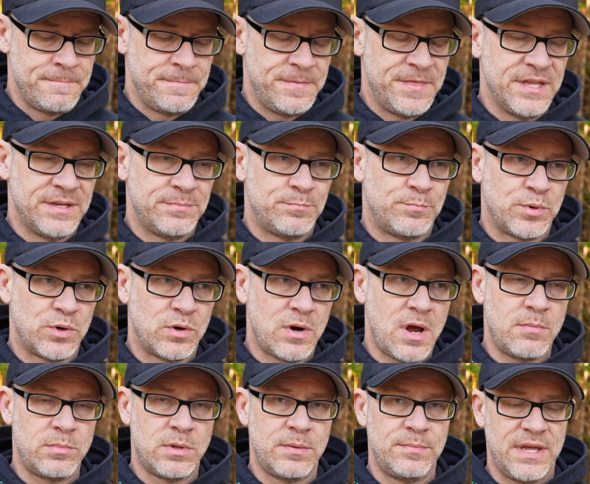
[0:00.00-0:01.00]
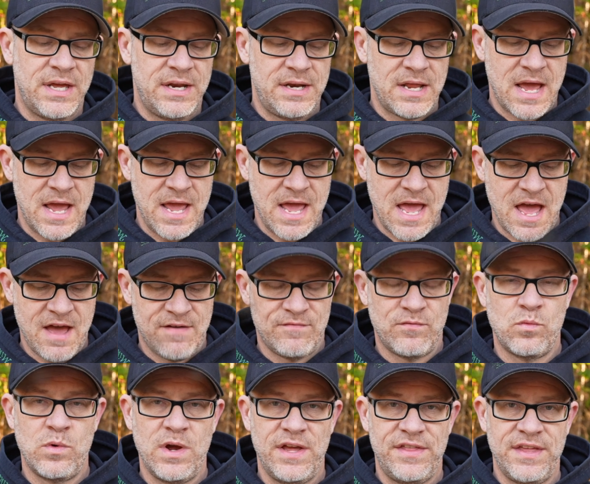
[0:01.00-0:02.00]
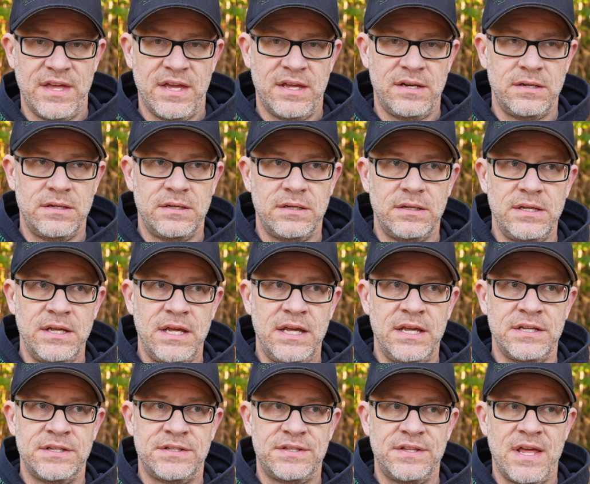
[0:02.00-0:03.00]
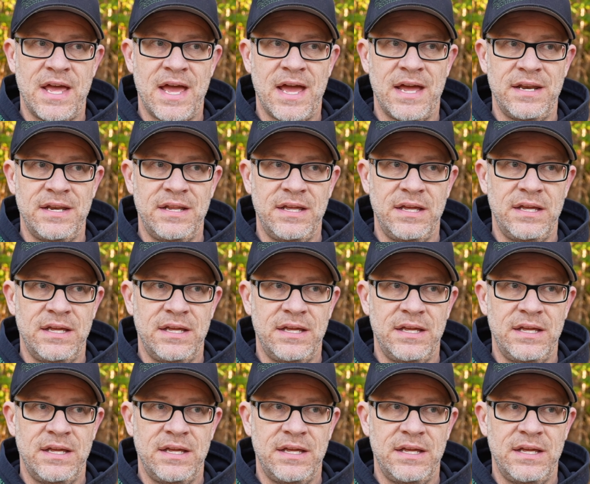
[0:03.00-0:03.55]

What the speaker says: The problem that I have with it is that